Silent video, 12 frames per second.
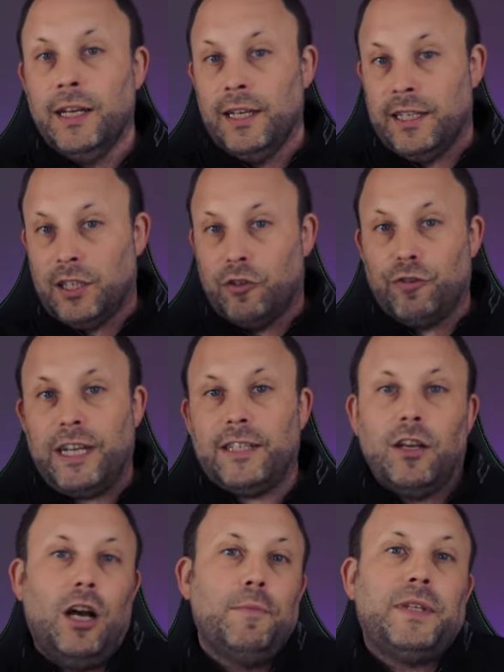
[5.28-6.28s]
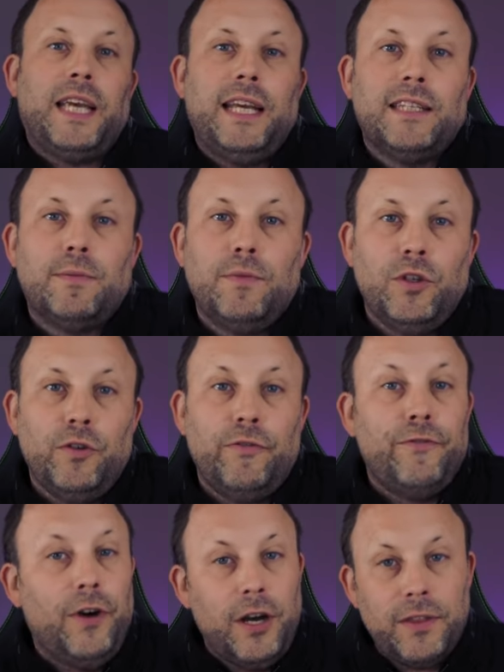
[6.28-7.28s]
it's a great time to get in some new
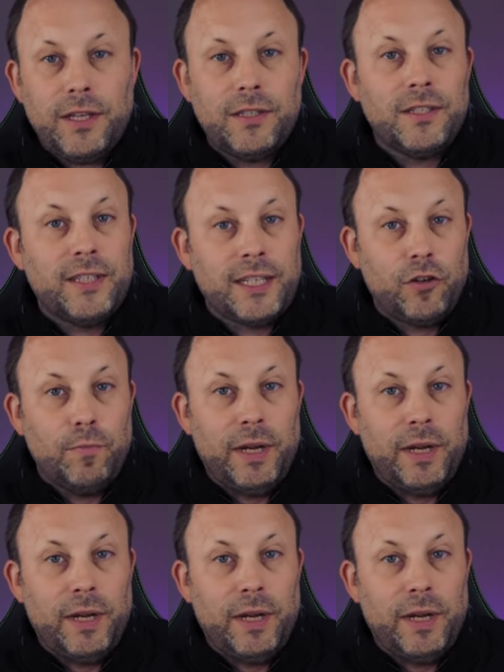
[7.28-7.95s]
5600